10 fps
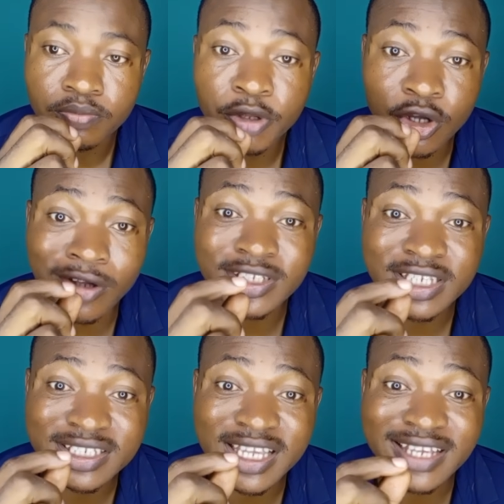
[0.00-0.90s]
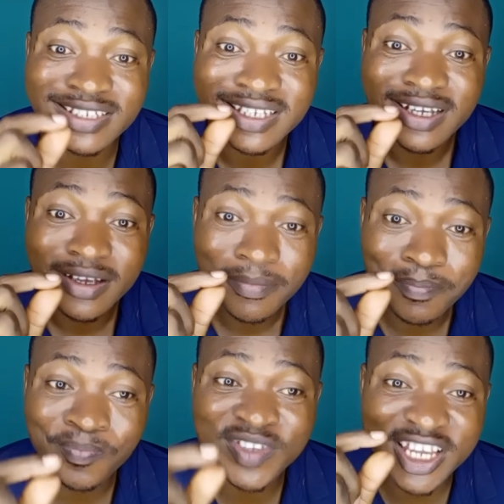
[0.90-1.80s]
Because he says
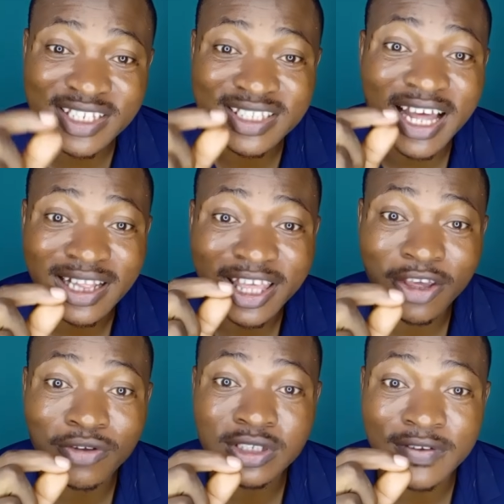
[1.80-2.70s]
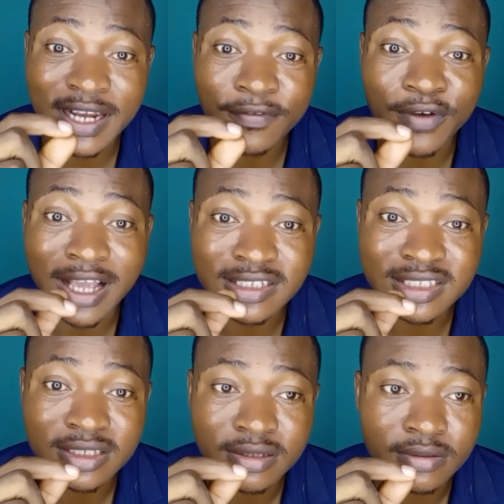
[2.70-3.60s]
things that kills very
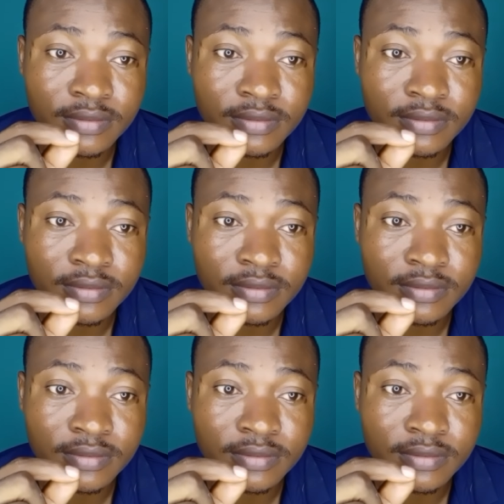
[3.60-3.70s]
fast